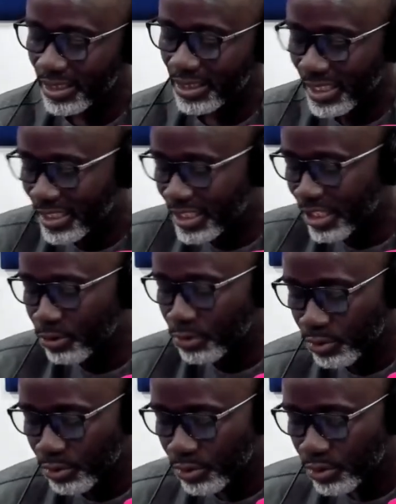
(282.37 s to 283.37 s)
then
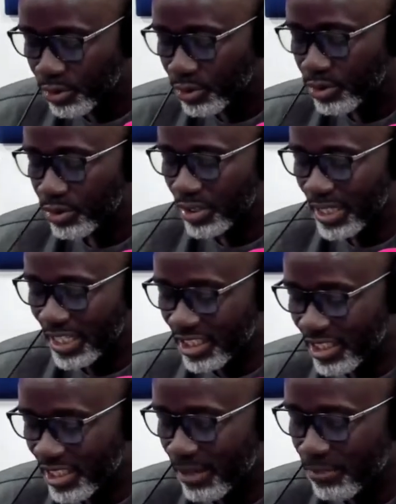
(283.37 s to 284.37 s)

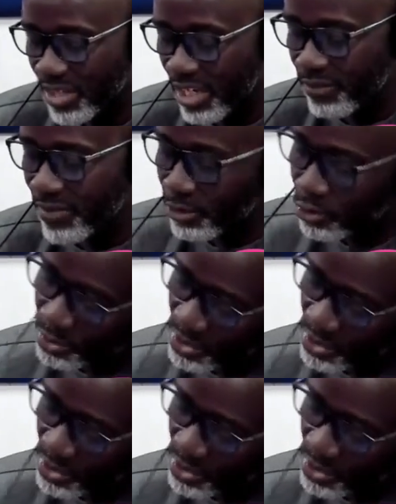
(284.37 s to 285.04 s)
their behavior could be